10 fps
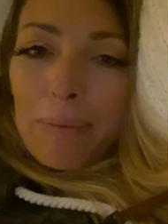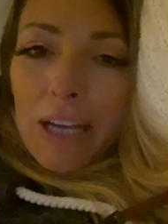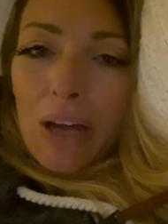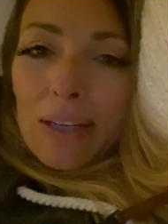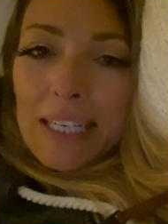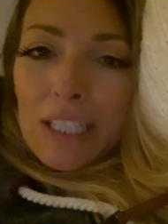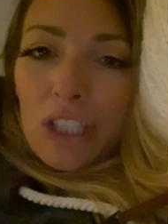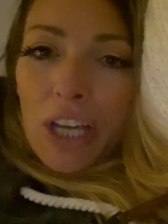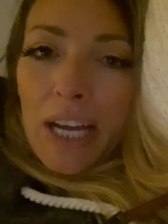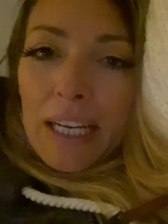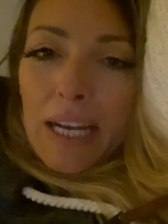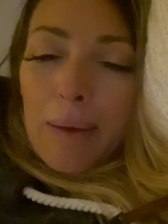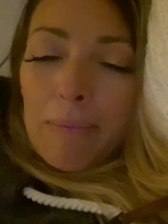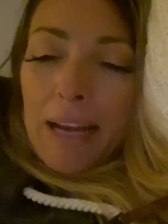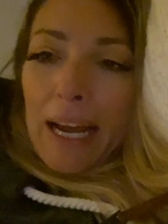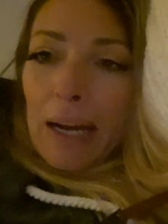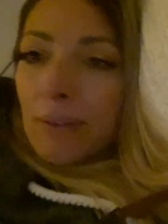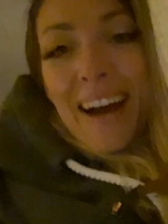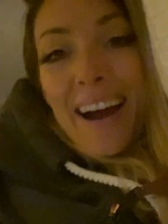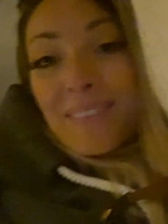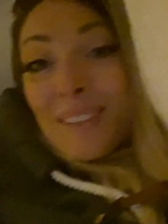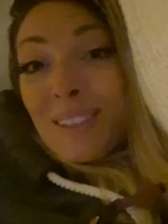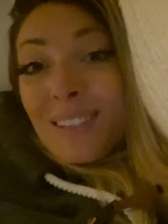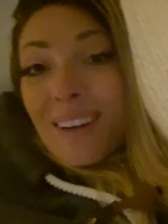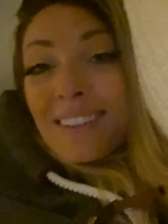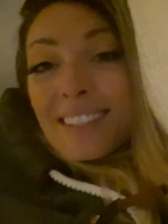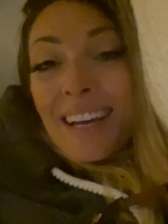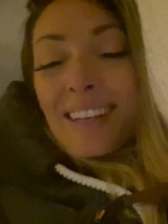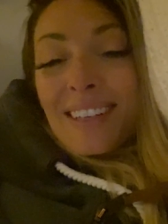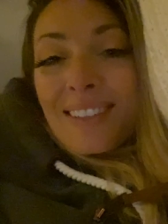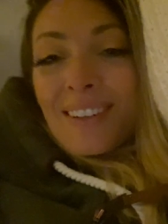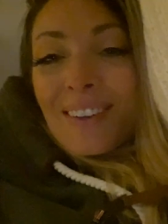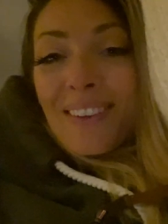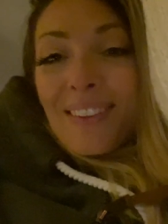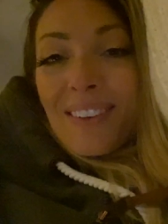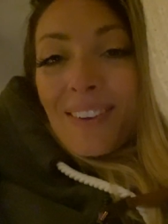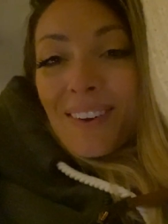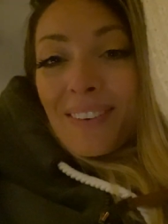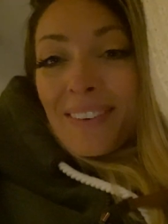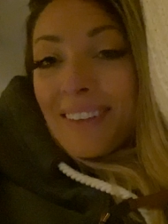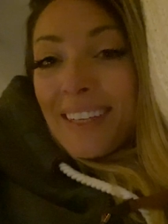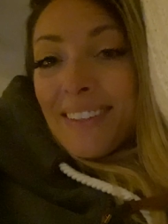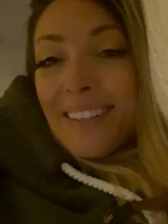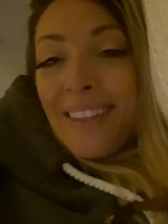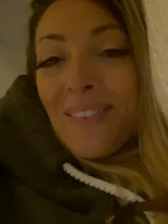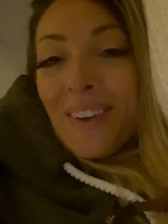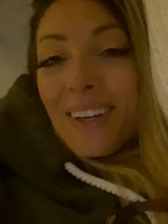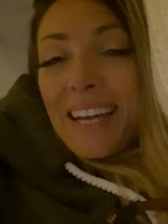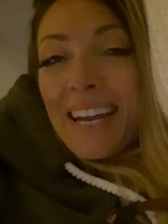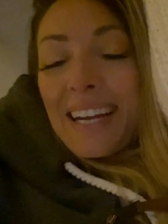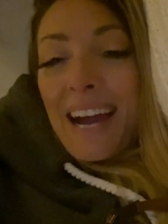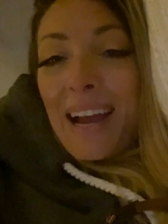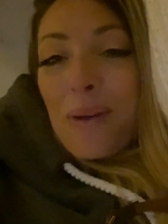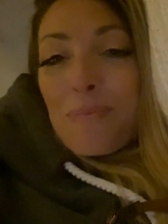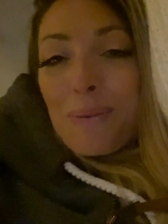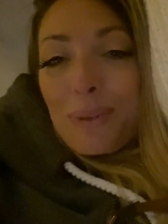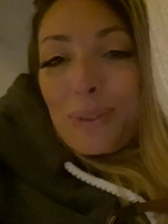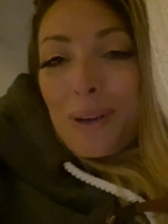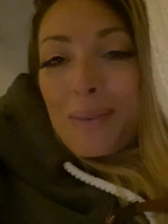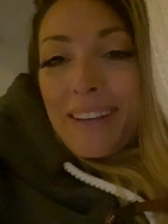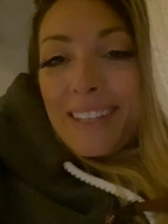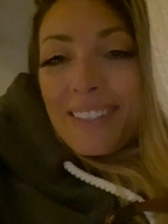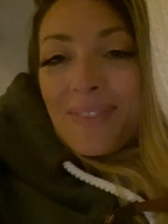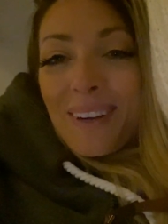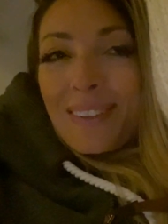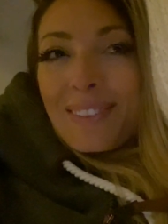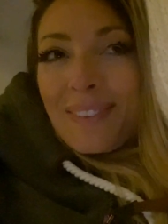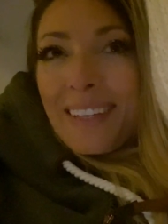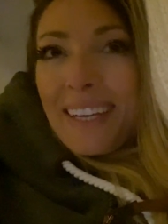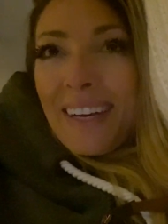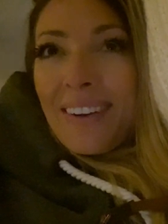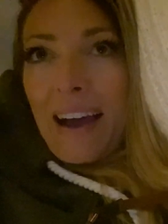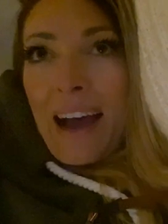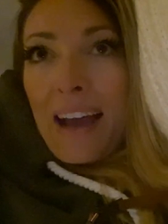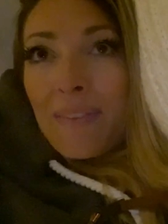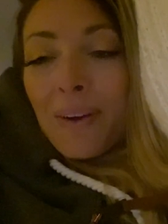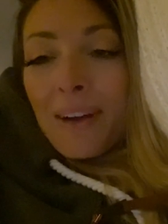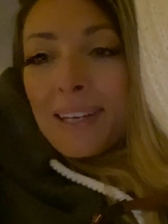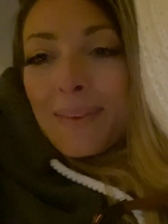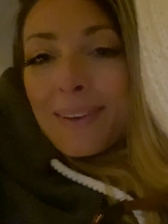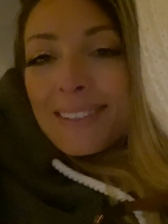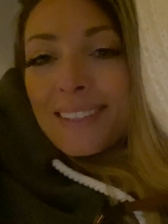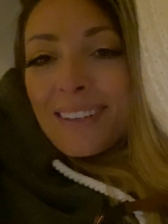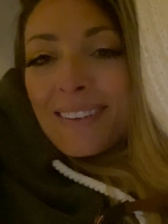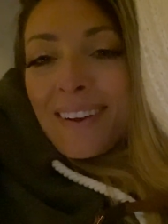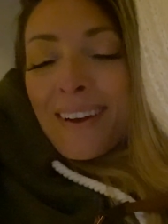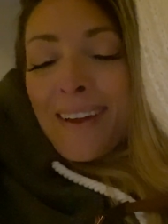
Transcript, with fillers: Y'all need to shut it up now. I'm so excited to show you the door reveal in the morning. I hope you will join me in tomorrow's video. I have no idea what it's gonna look